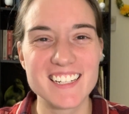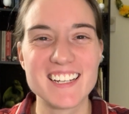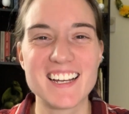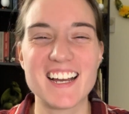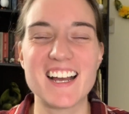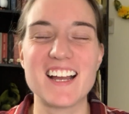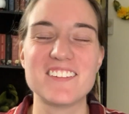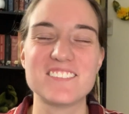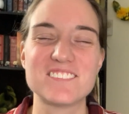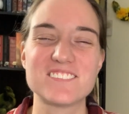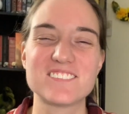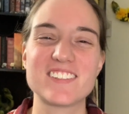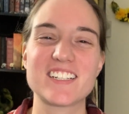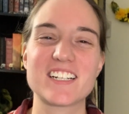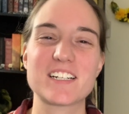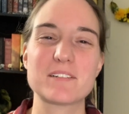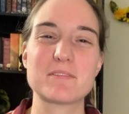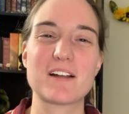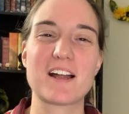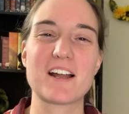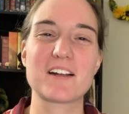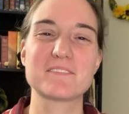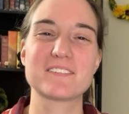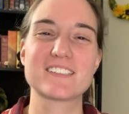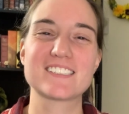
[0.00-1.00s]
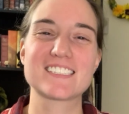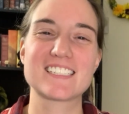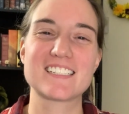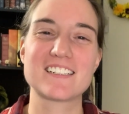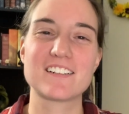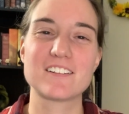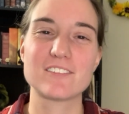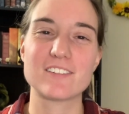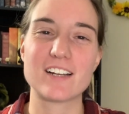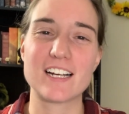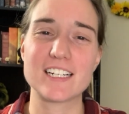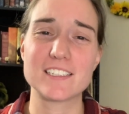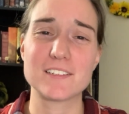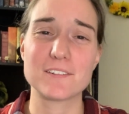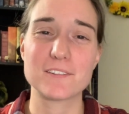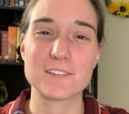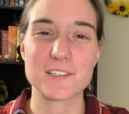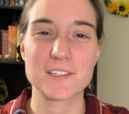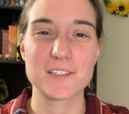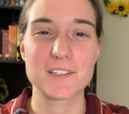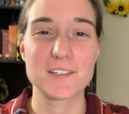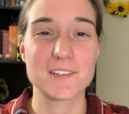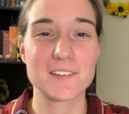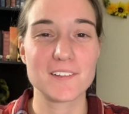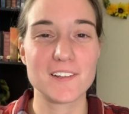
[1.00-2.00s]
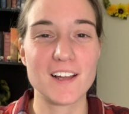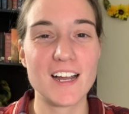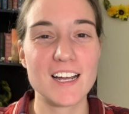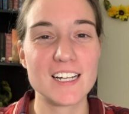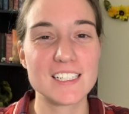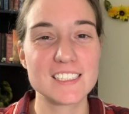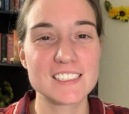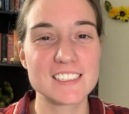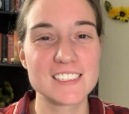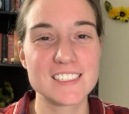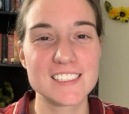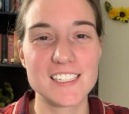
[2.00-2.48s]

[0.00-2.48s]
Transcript: I'm very proud of myself. I don't cook a lot,